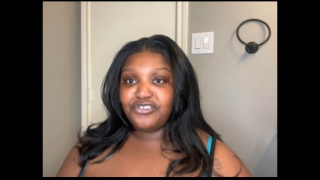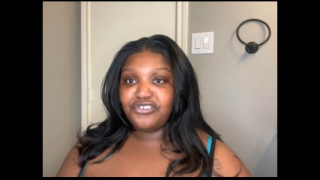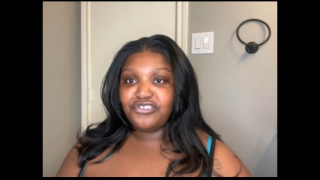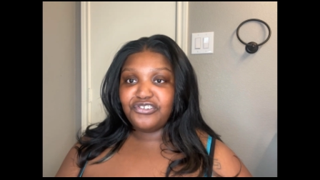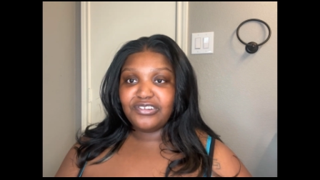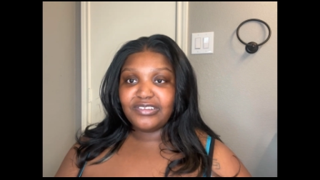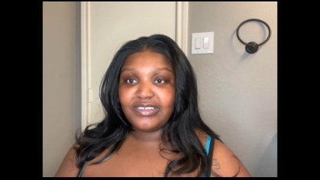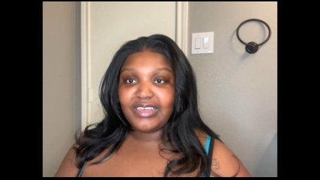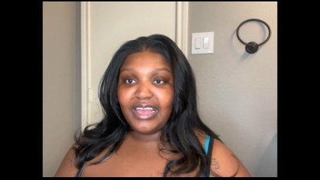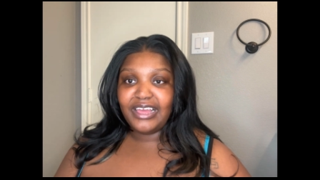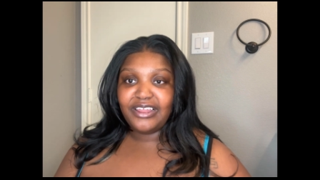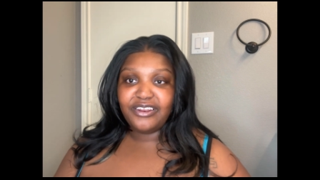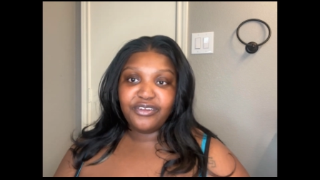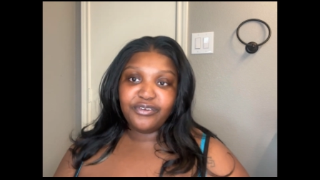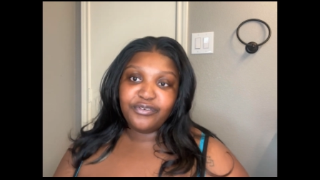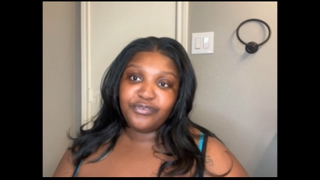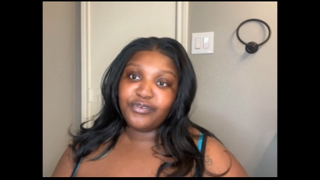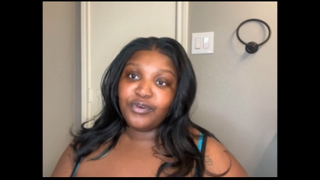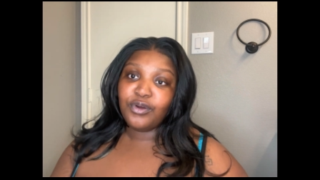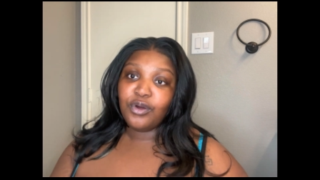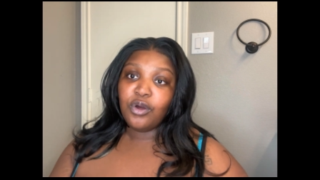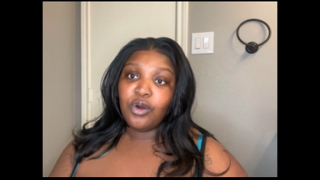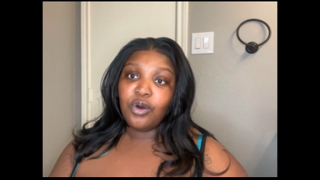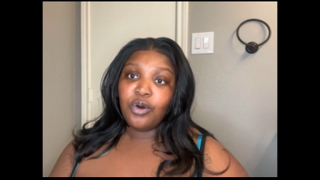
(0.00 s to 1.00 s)
just kind
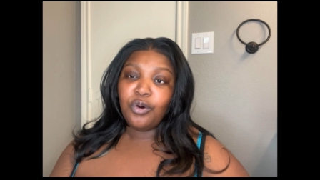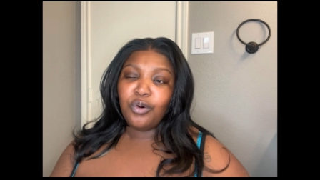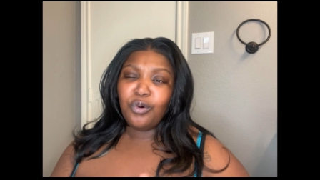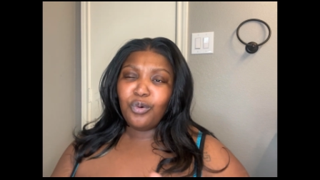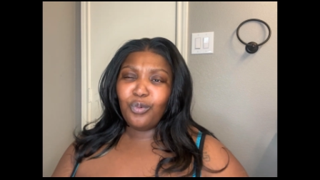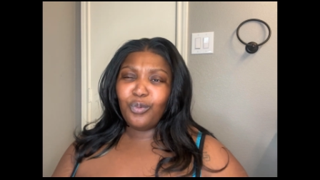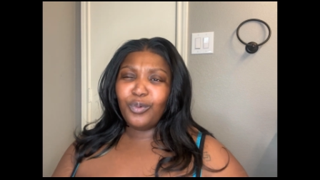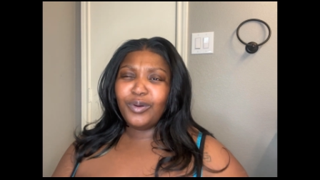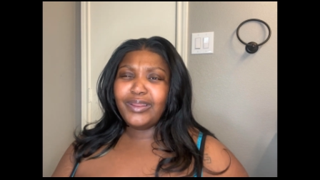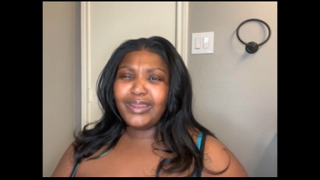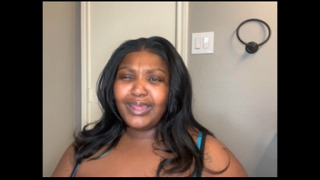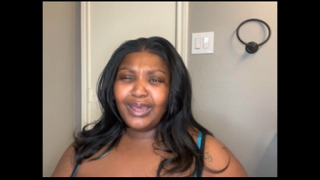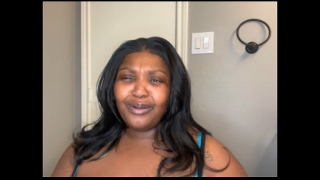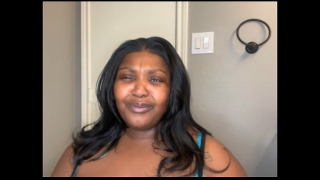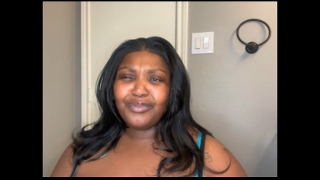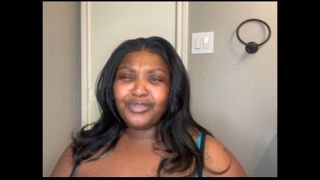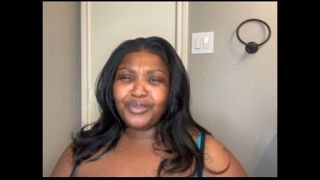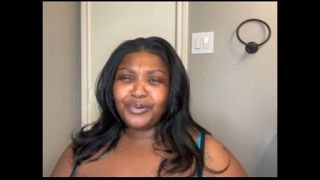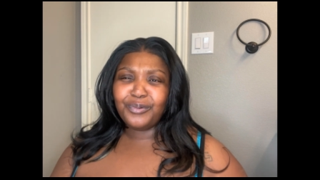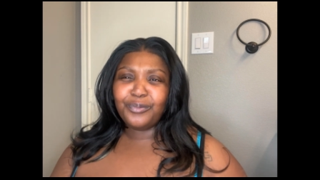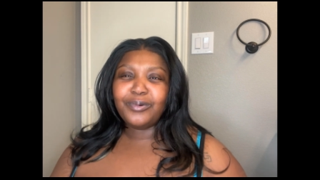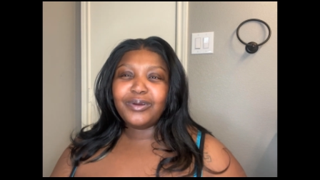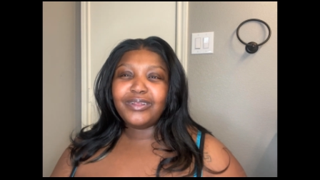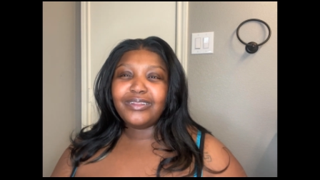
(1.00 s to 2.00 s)
of went out
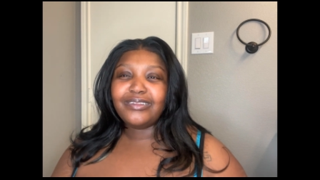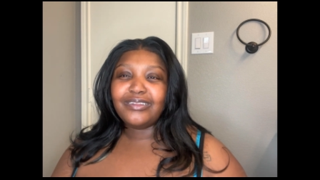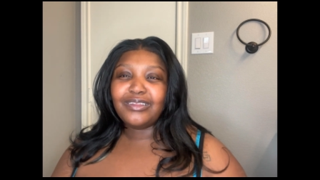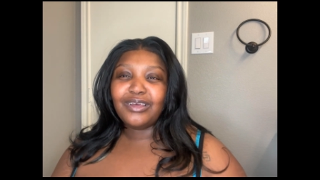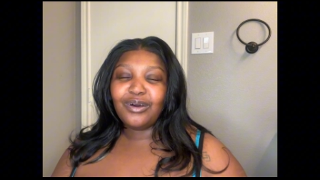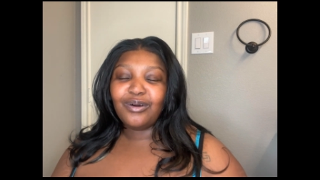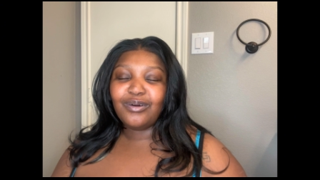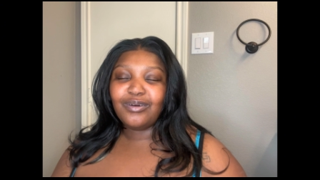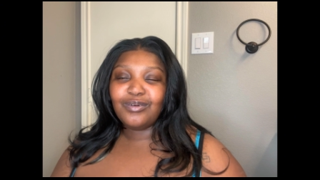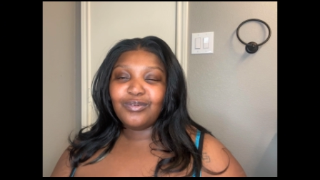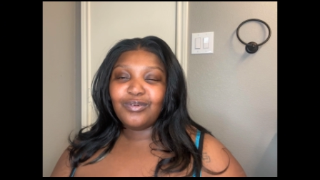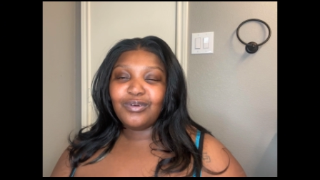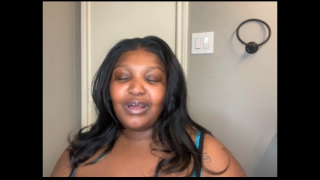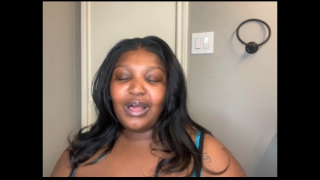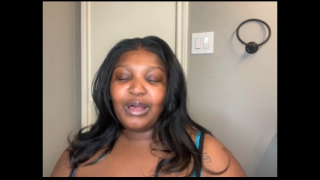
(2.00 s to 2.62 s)
the window.